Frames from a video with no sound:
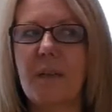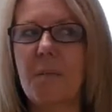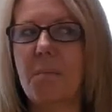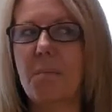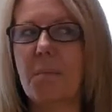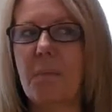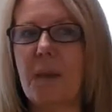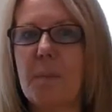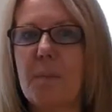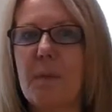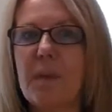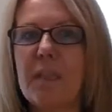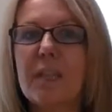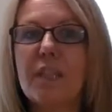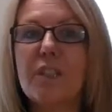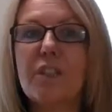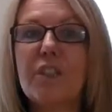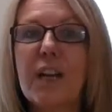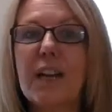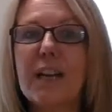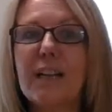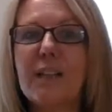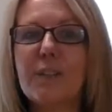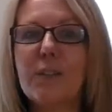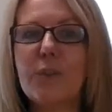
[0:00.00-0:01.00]
maybe the
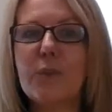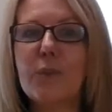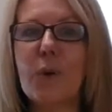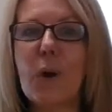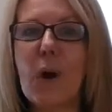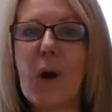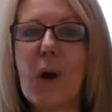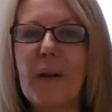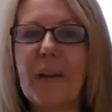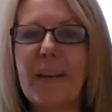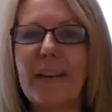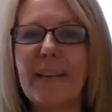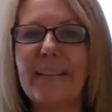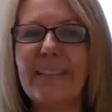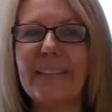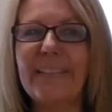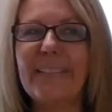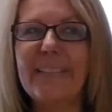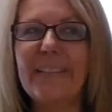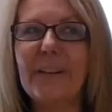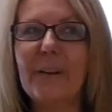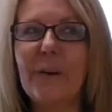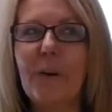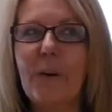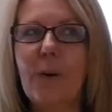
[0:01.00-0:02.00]
child's drawing,
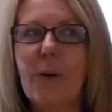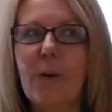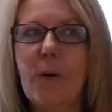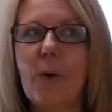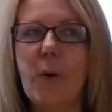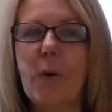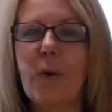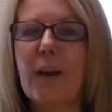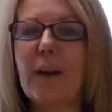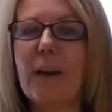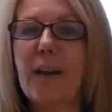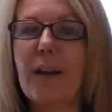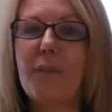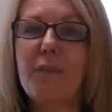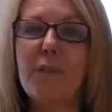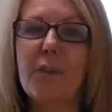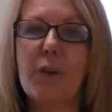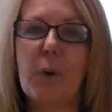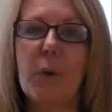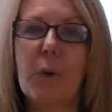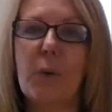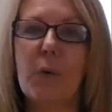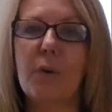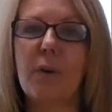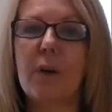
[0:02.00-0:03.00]
or a love
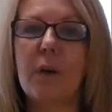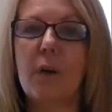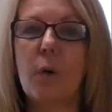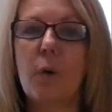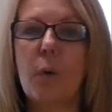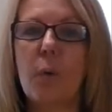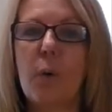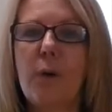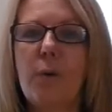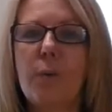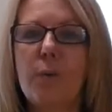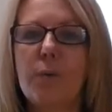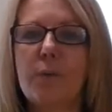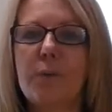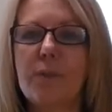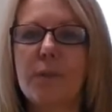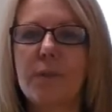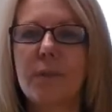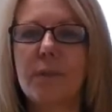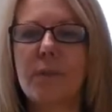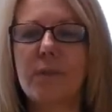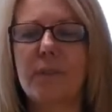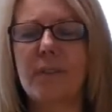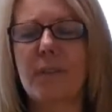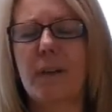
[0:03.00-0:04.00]
note, or a quote,
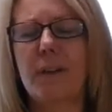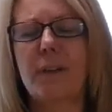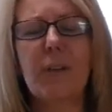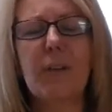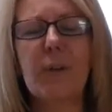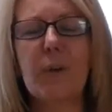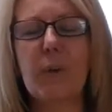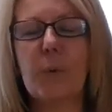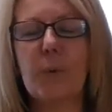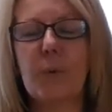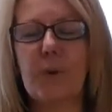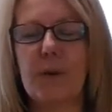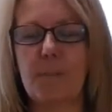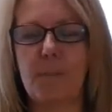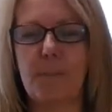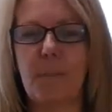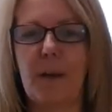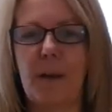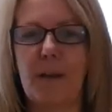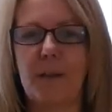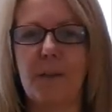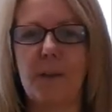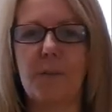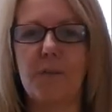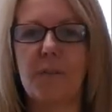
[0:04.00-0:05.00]
or an article written by
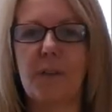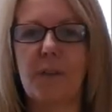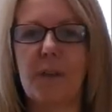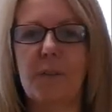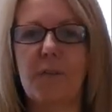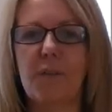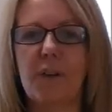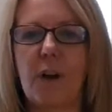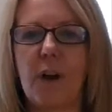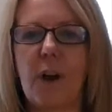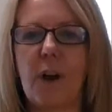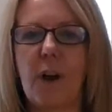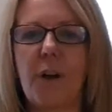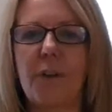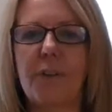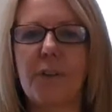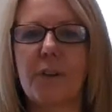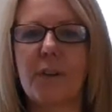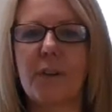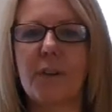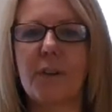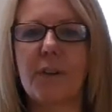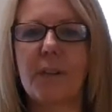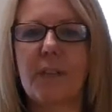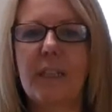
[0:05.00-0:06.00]
your favorite author.
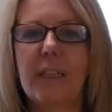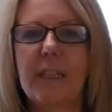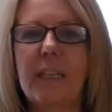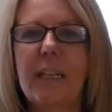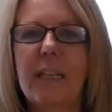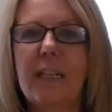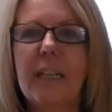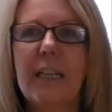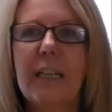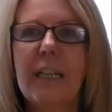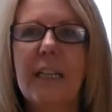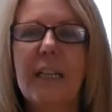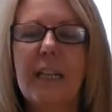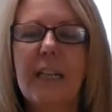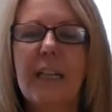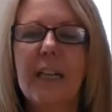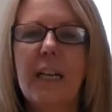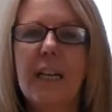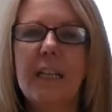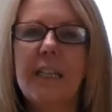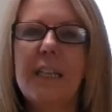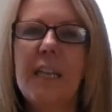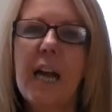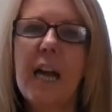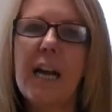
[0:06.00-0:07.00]
And
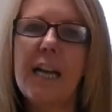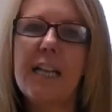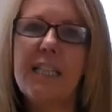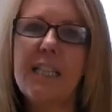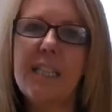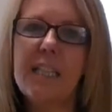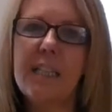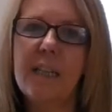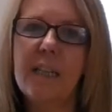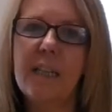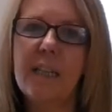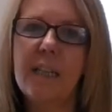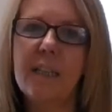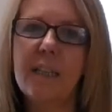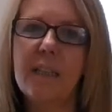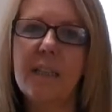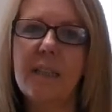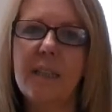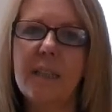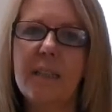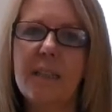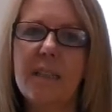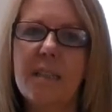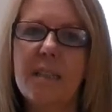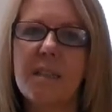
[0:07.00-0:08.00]
the idea
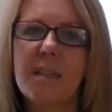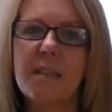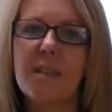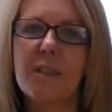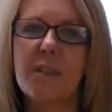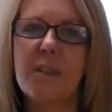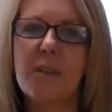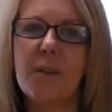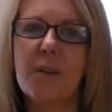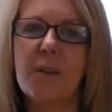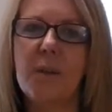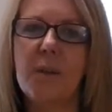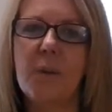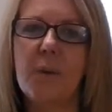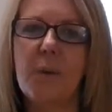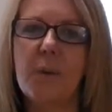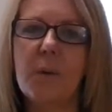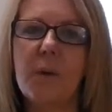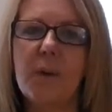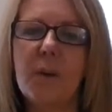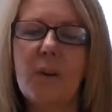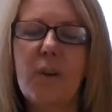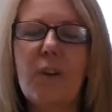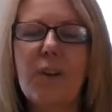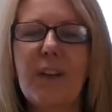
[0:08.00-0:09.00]
is to
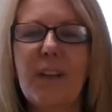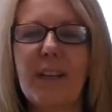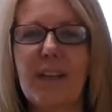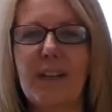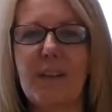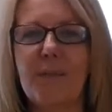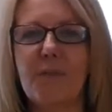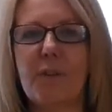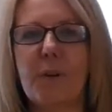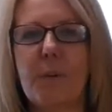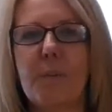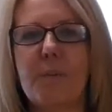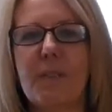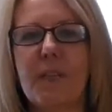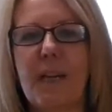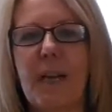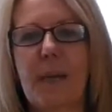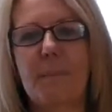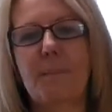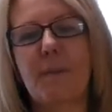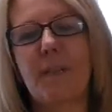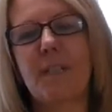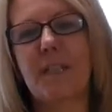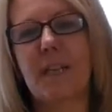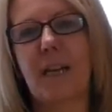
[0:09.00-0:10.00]
look at it from time
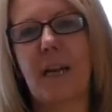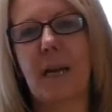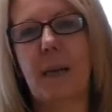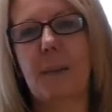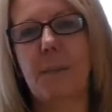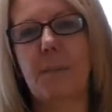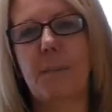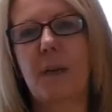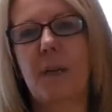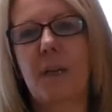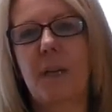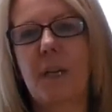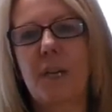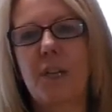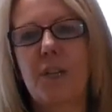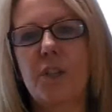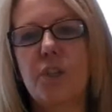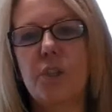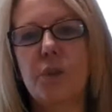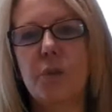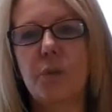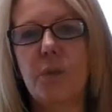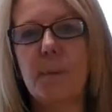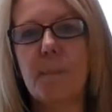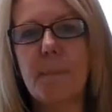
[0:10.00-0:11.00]
to time to
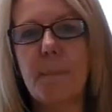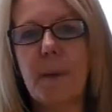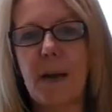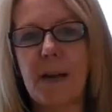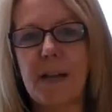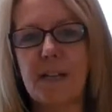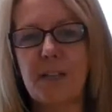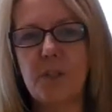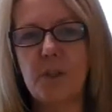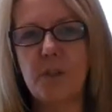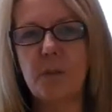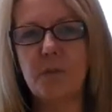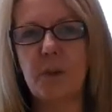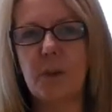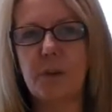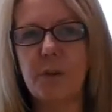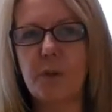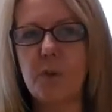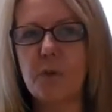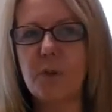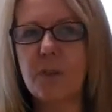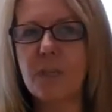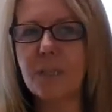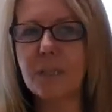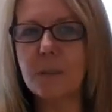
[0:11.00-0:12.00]
remind you of all those
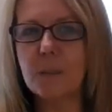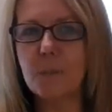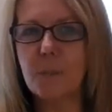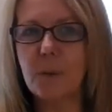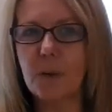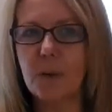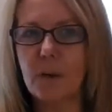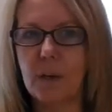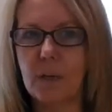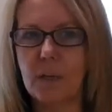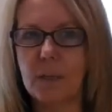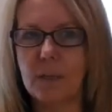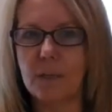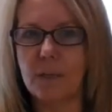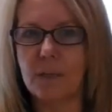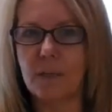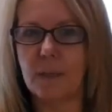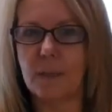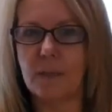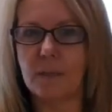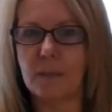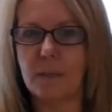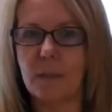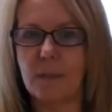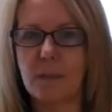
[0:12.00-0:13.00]

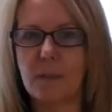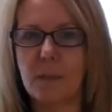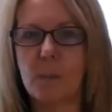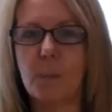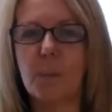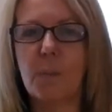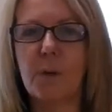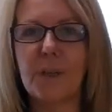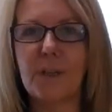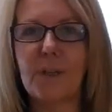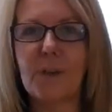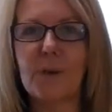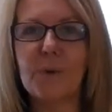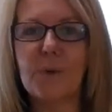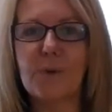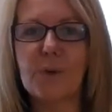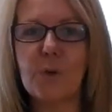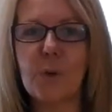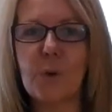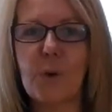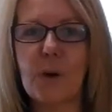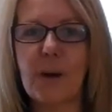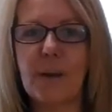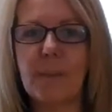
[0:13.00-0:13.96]
experiences that bring you joy,